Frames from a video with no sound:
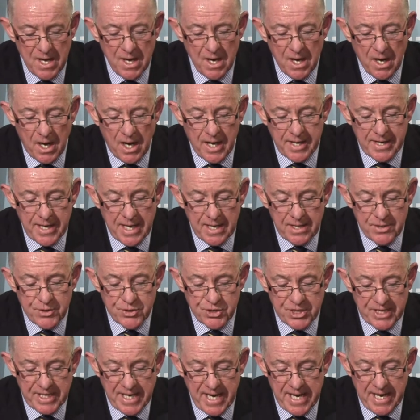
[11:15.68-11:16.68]

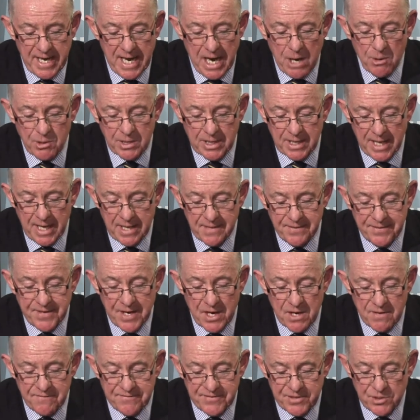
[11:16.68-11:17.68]
ILGA outlined
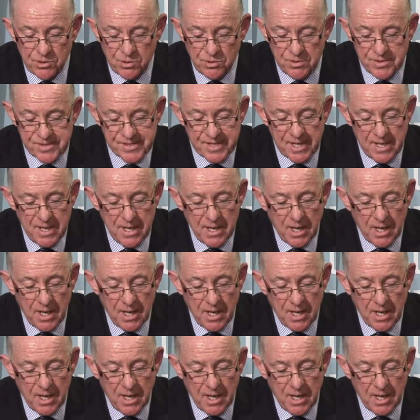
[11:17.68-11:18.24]
their views